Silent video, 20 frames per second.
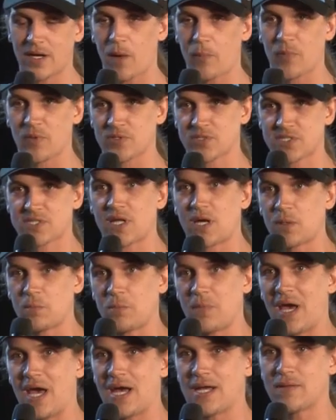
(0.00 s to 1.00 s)
couple
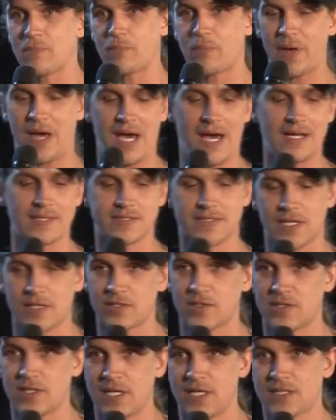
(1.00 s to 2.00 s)
stunt mat pads
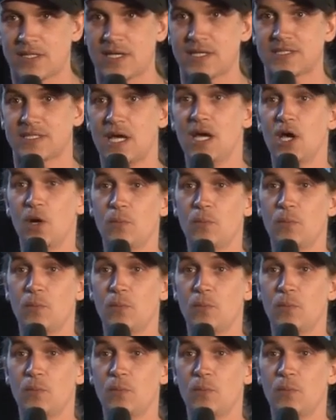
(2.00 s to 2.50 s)
underneath us,